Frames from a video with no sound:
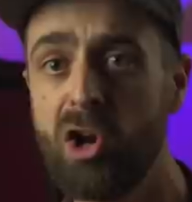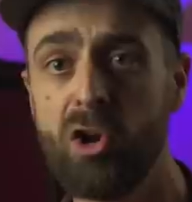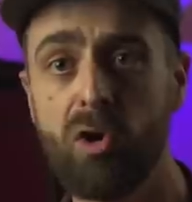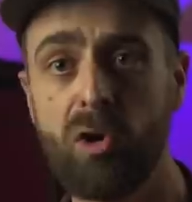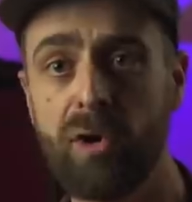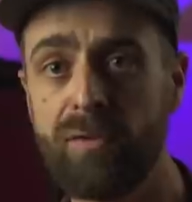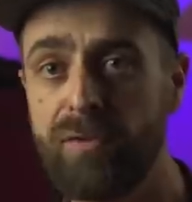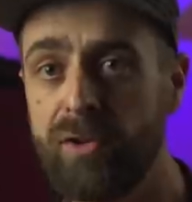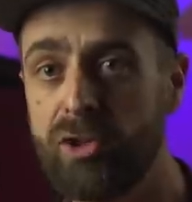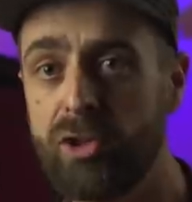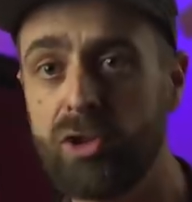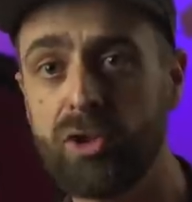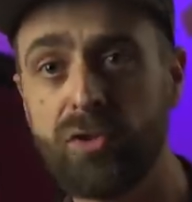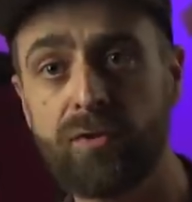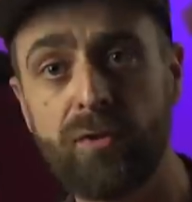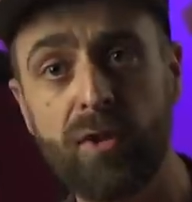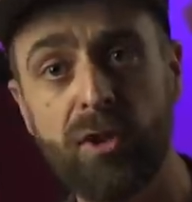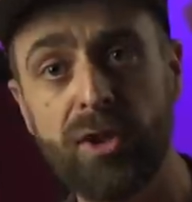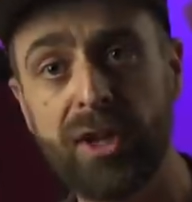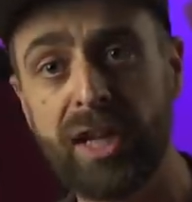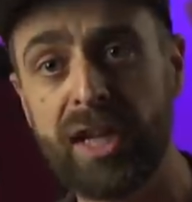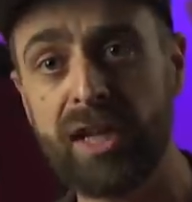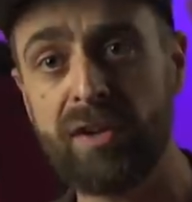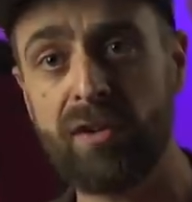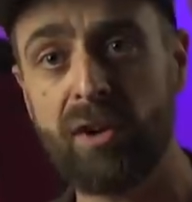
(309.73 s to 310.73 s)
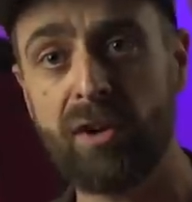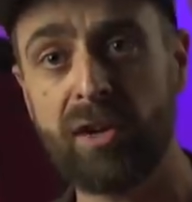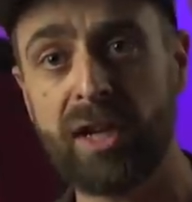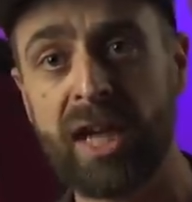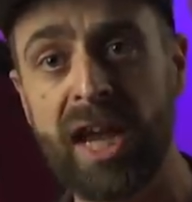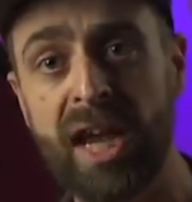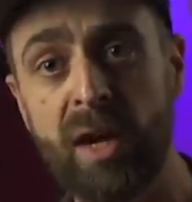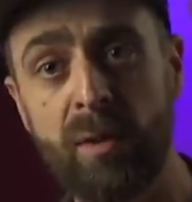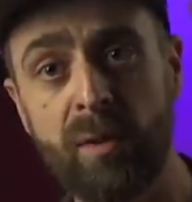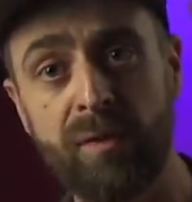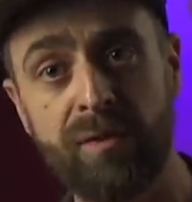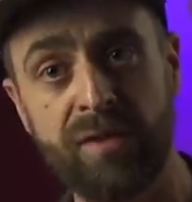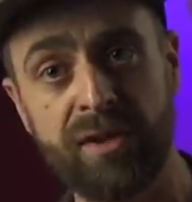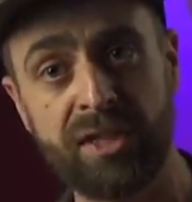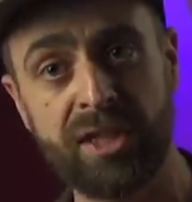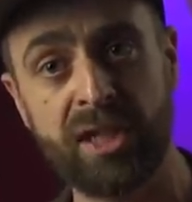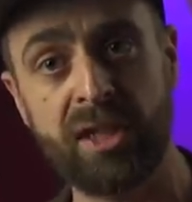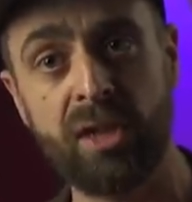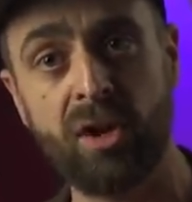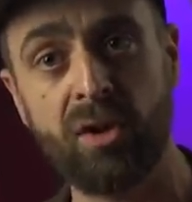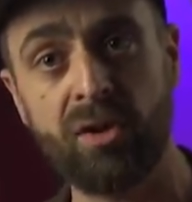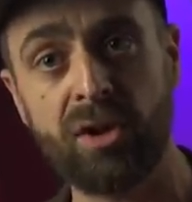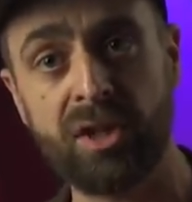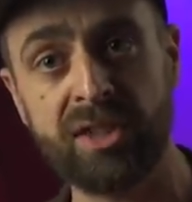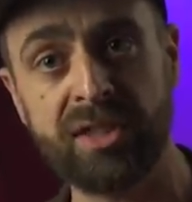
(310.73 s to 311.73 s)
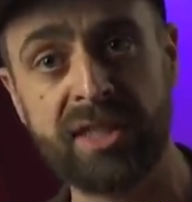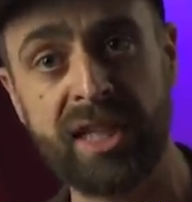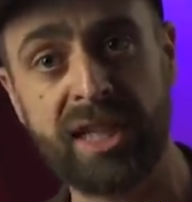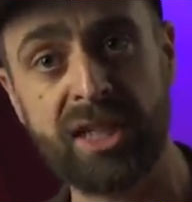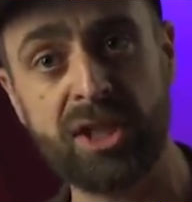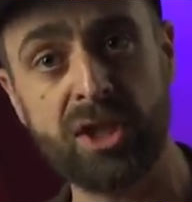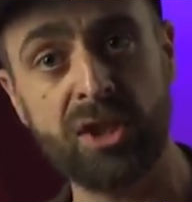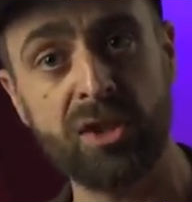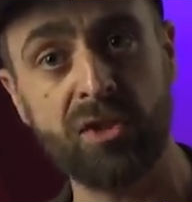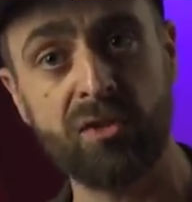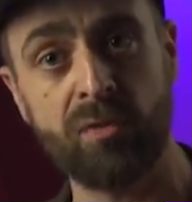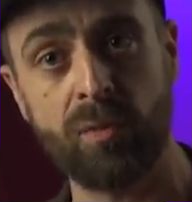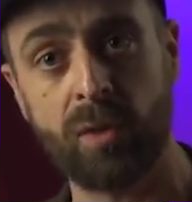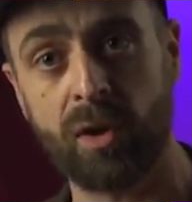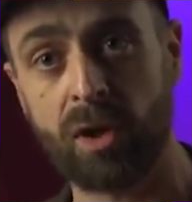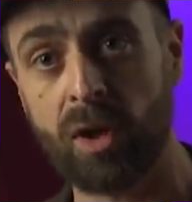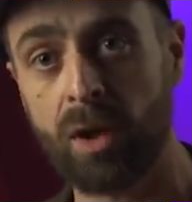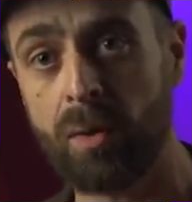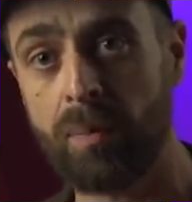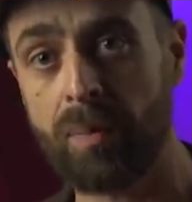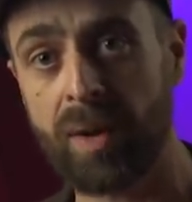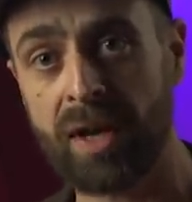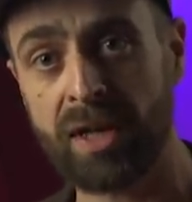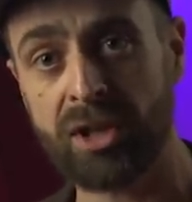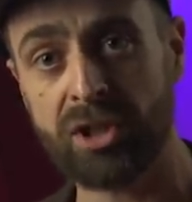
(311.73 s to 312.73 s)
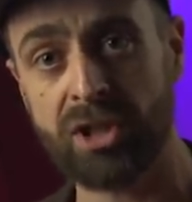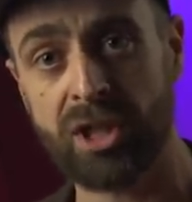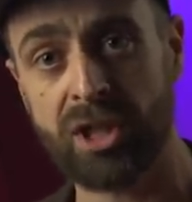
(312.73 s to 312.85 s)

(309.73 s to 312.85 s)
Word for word: or if you just find that you're okay with fishing longer sessions from a compact